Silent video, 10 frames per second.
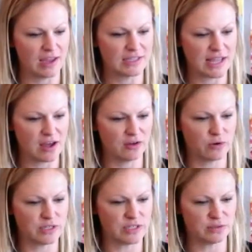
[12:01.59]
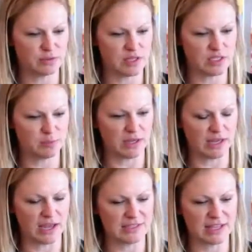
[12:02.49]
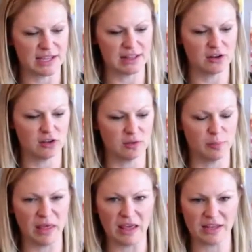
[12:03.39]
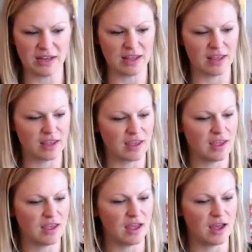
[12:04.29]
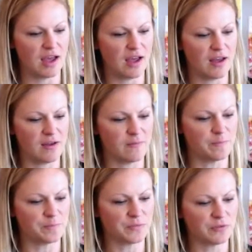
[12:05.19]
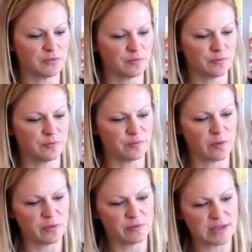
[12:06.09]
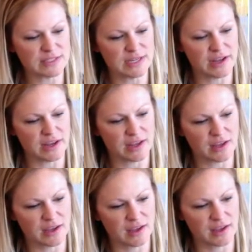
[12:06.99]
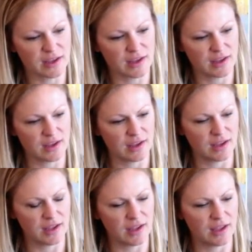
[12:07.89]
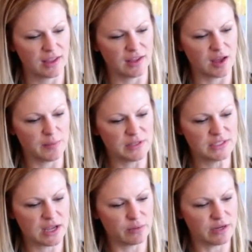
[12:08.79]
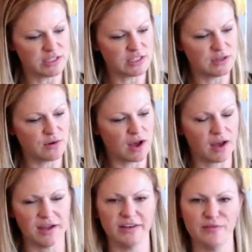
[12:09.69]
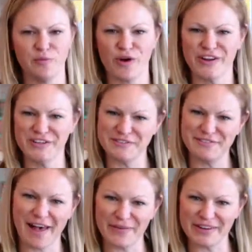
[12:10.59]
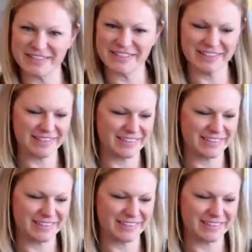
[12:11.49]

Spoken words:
Because how gorgeous would this be as like a little picnic from the Rustic? You come inside when it's too hot and work on your flowers.